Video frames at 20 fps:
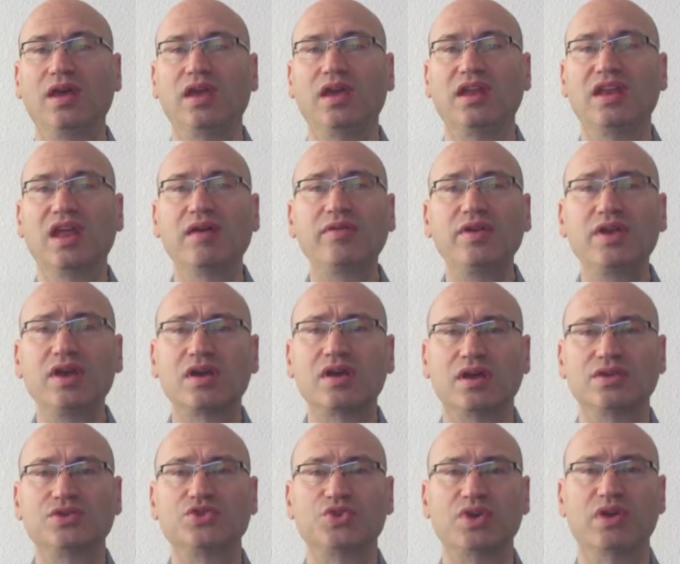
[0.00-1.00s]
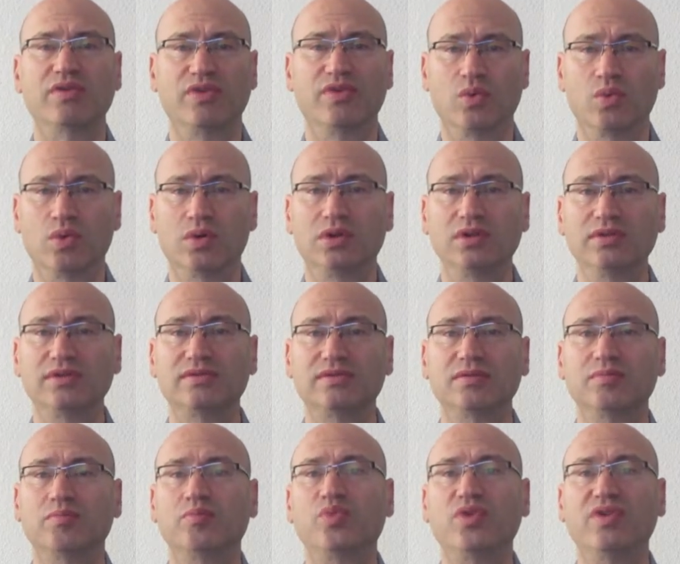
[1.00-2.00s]
In every country of the world,
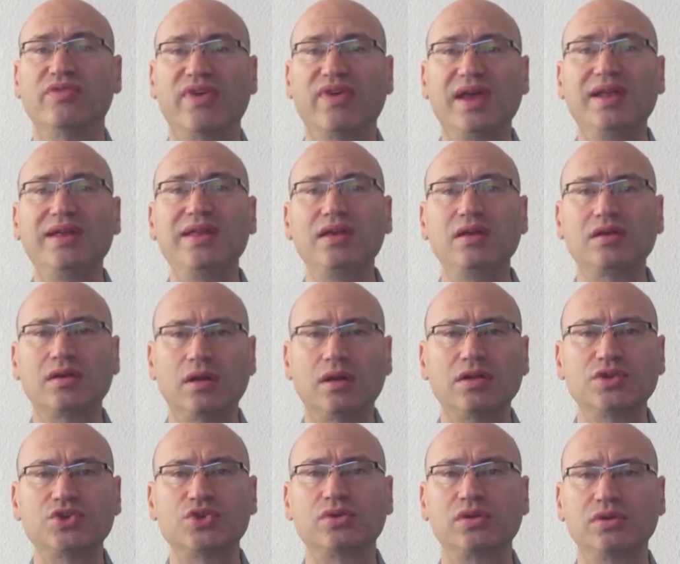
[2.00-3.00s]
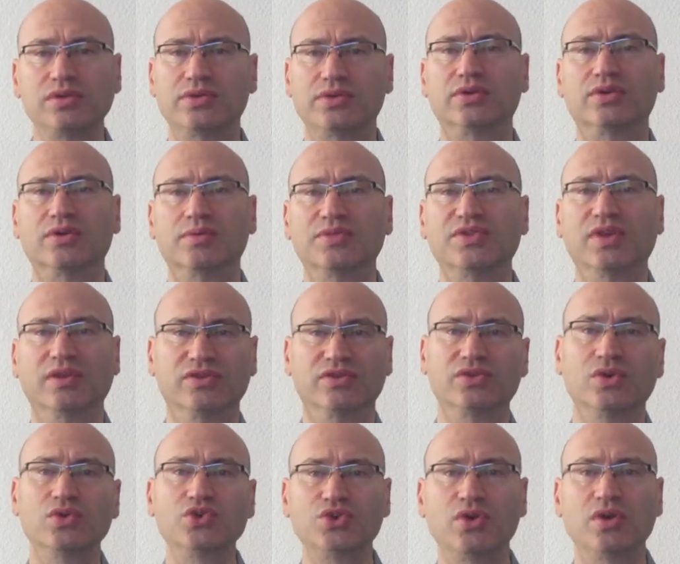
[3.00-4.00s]
prevailing cultural norms and
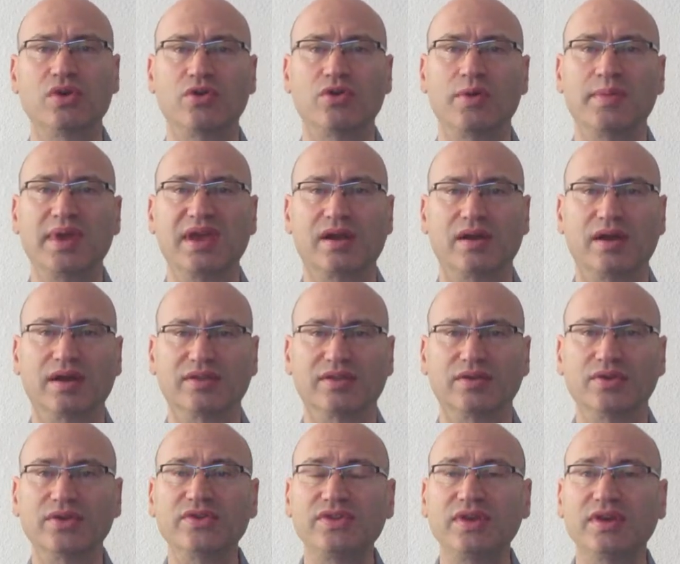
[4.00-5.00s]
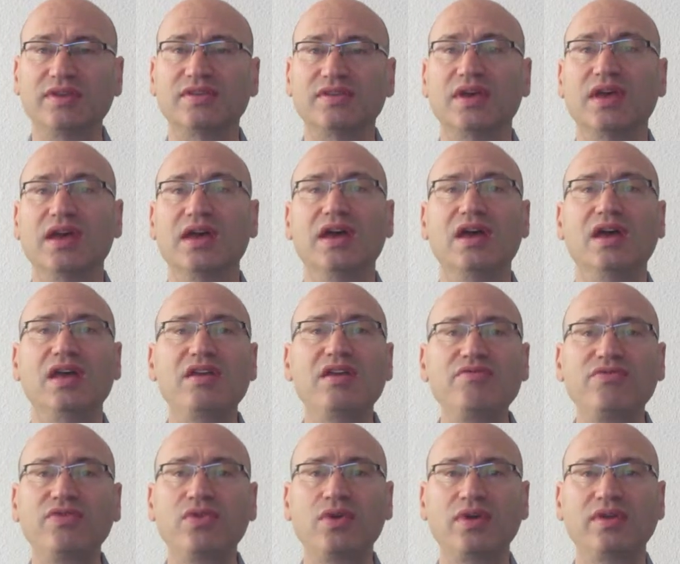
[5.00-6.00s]
socioeconomic characteristics
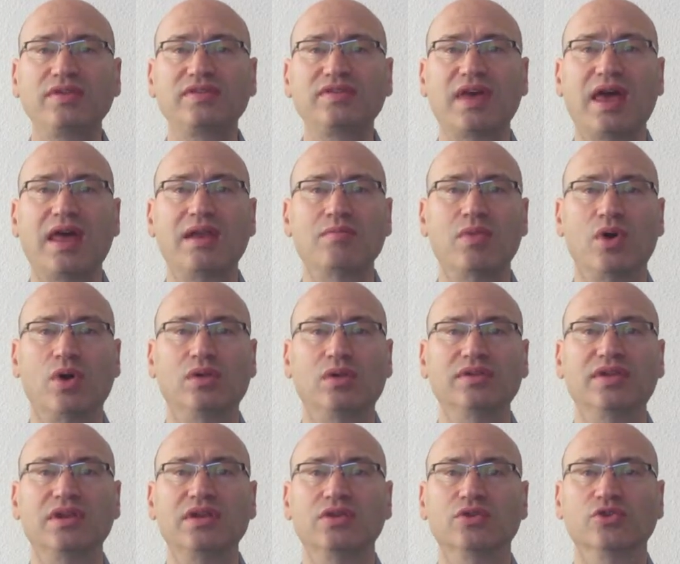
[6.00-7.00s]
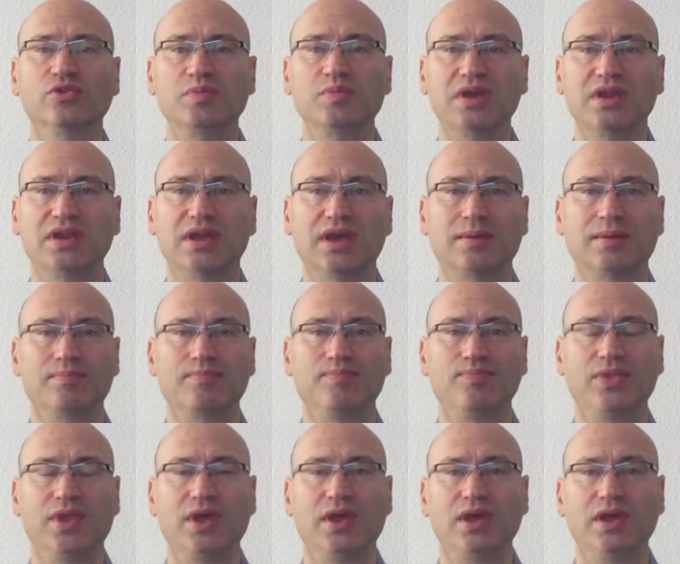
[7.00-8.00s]
influence and mold the news media.
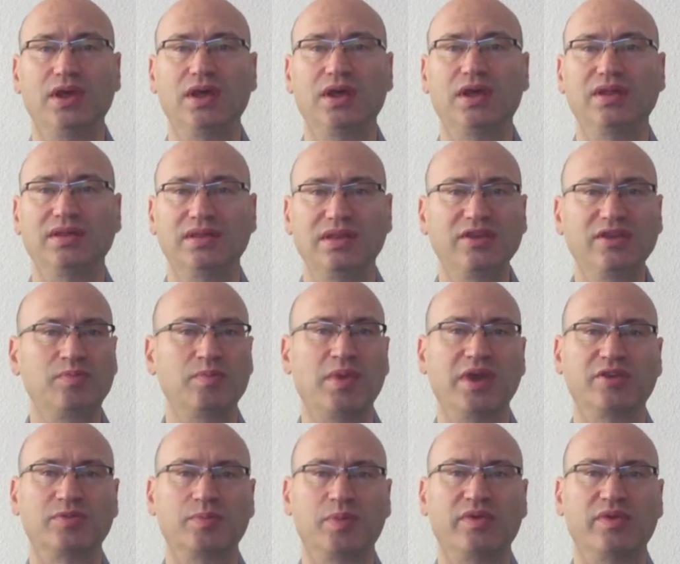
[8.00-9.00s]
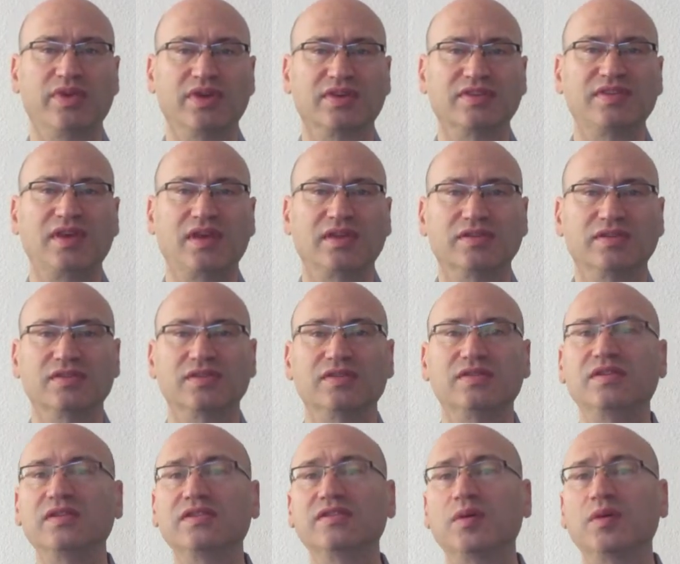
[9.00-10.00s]
This makes perfect sense,
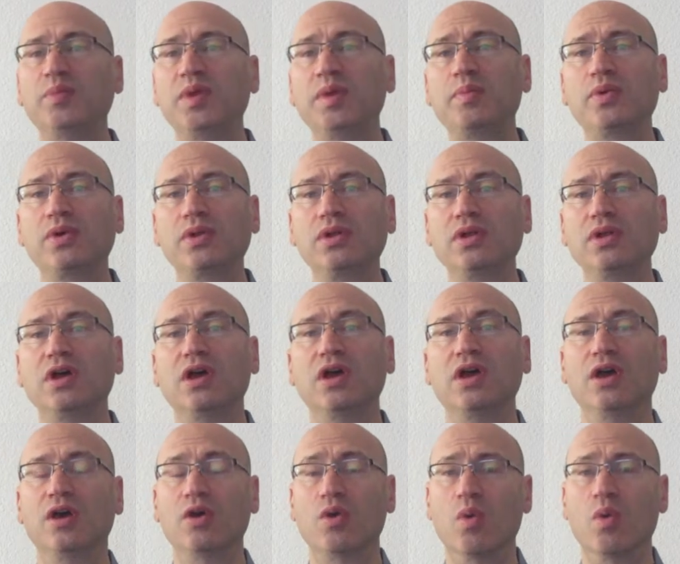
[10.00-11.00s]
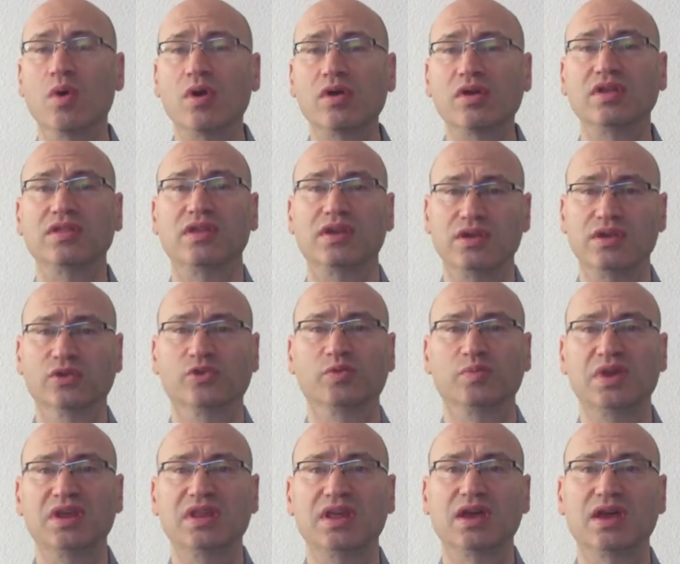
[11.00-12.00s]
since the people who work in the news
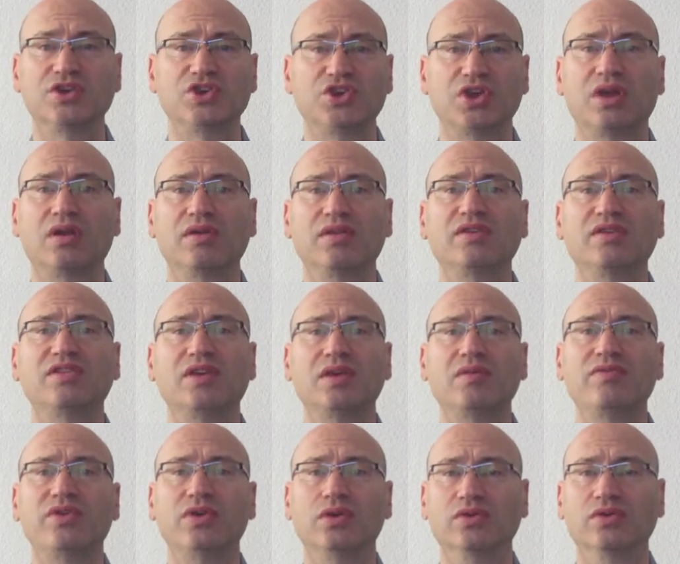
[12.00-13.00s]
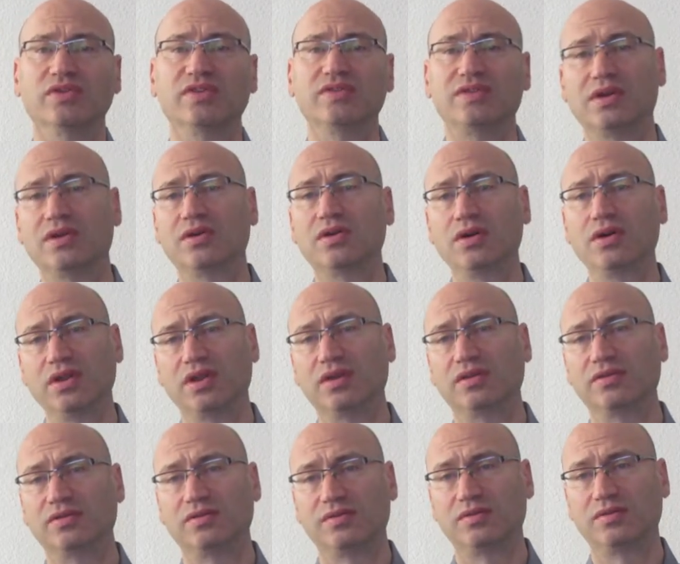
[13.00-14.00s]
media share the same views as their
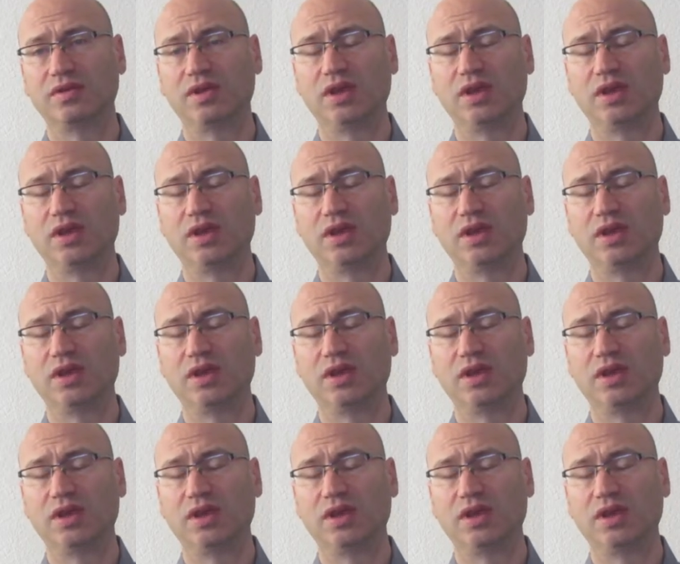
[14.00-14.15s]
audience.